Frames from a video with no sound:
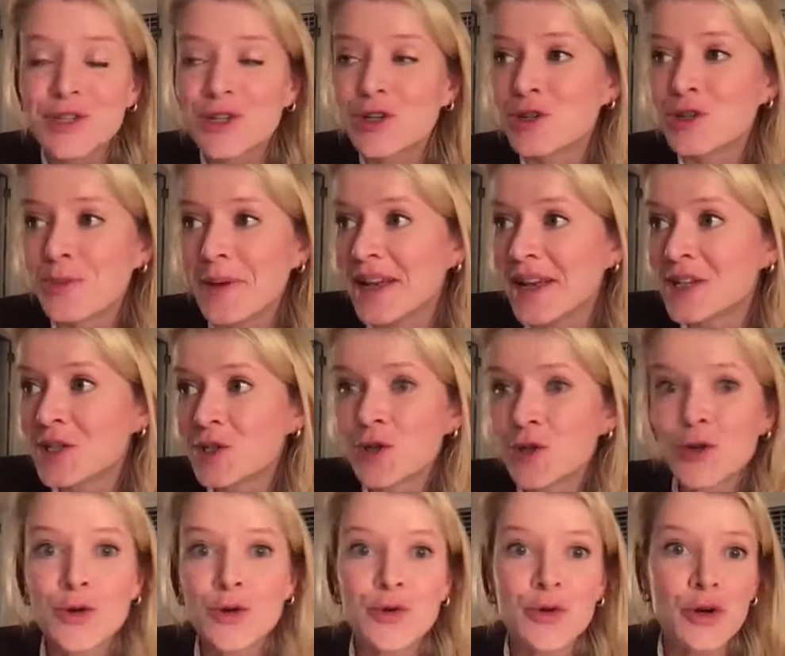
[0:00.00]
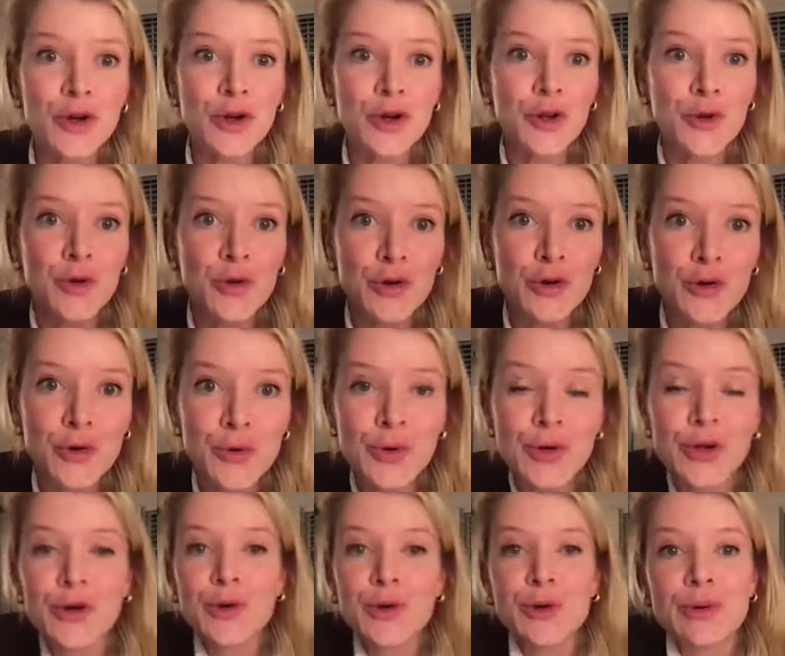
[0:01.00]
you know, it depends on who on who you're
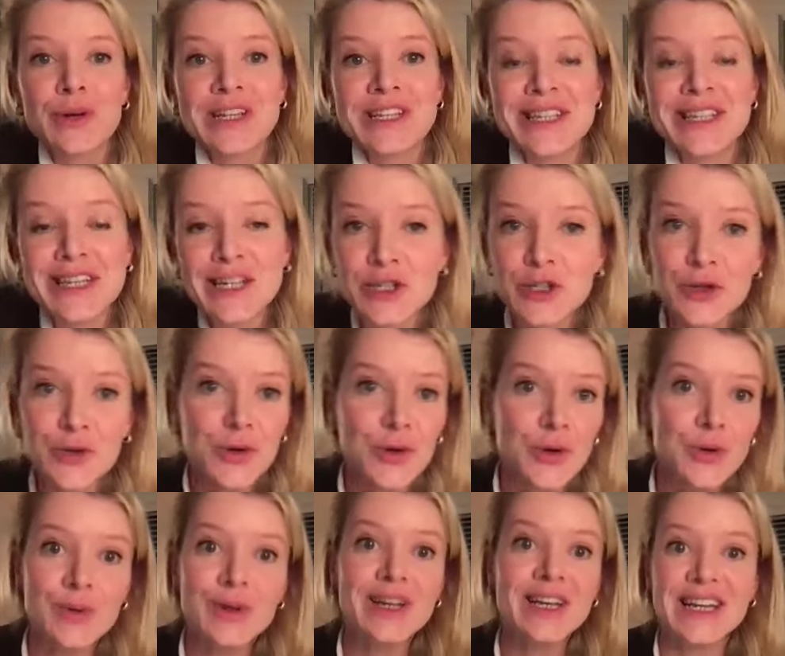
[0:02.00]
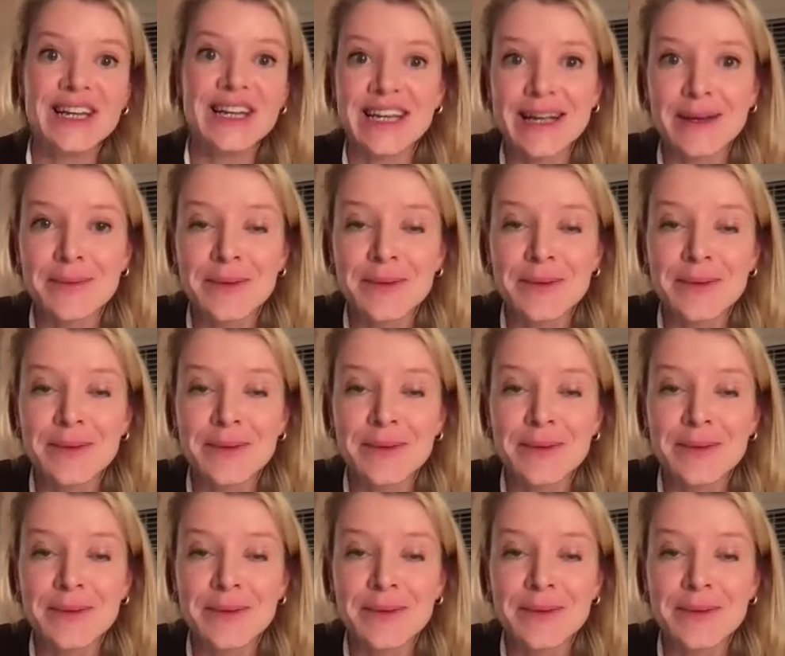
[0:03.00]
you're listening to or reading.